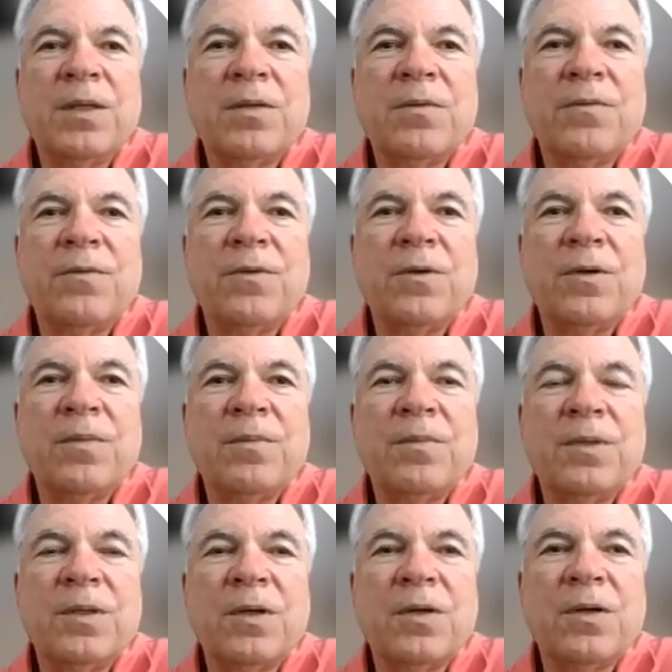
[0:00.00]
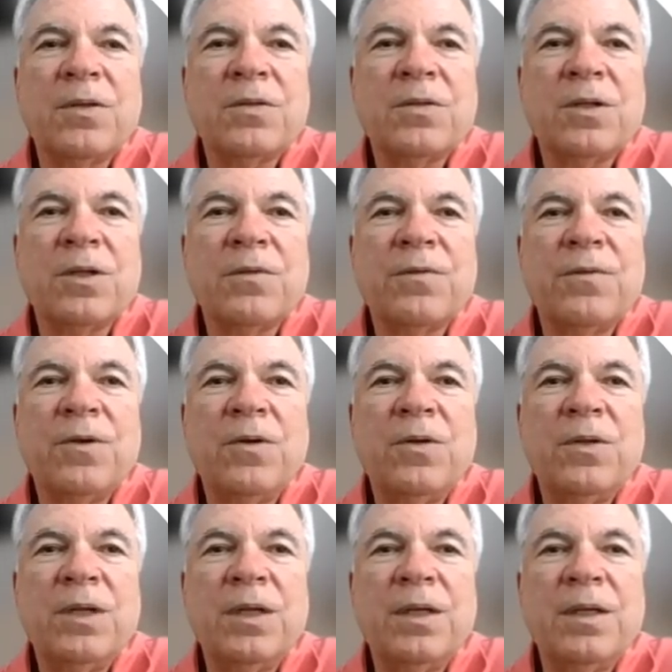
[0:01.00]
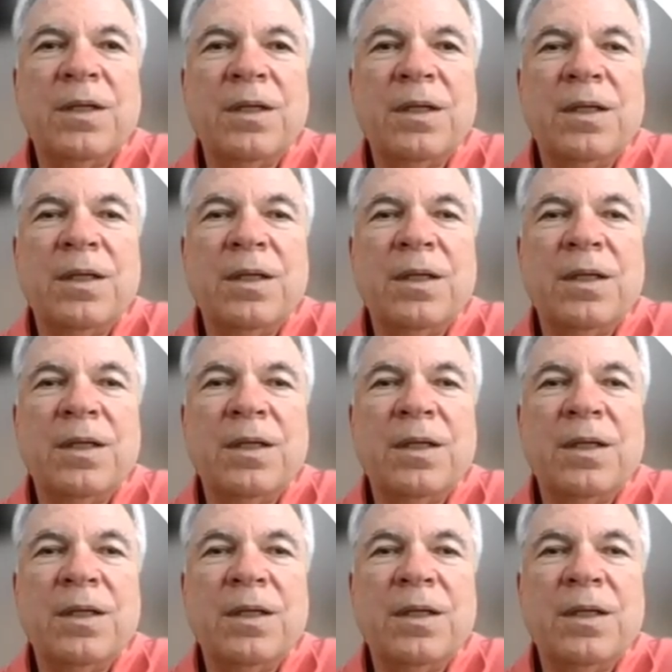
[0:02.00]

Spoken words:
to form, the heart starts folding,